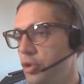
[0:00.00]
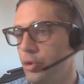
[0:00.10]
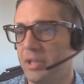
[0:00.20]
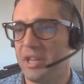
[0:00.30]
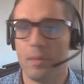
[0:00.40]

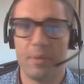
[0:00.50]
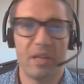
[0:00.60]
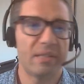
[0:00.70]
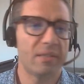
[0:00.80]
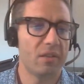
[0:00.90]

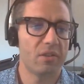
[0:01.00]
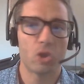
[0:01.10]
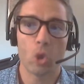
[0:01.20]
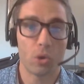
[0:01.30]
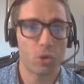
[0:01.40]
geodatabases,
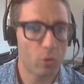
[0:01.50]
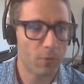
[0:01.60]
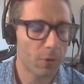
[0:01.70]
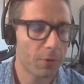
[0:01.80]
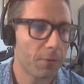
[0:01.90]
so on and so
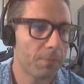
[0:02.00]
forth.